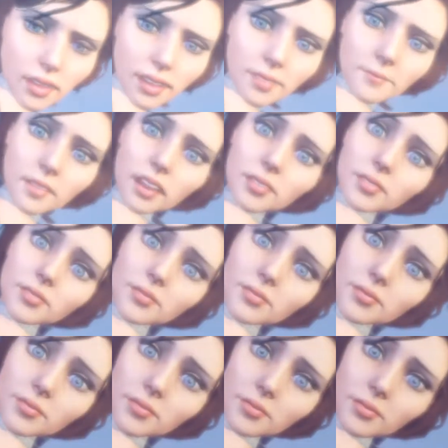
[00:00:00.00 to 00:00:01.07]

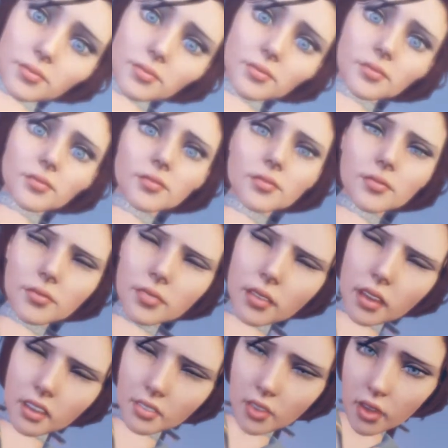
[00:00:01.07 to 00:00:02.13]
Elizabeth.
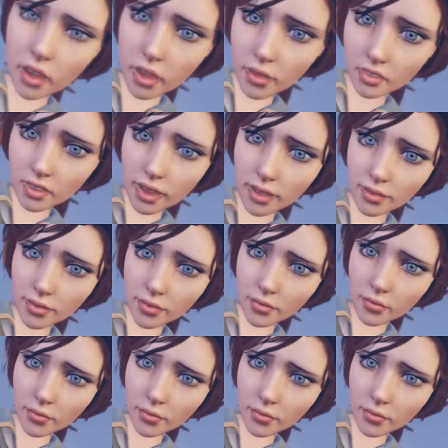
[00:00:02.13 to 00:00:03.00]
You all right?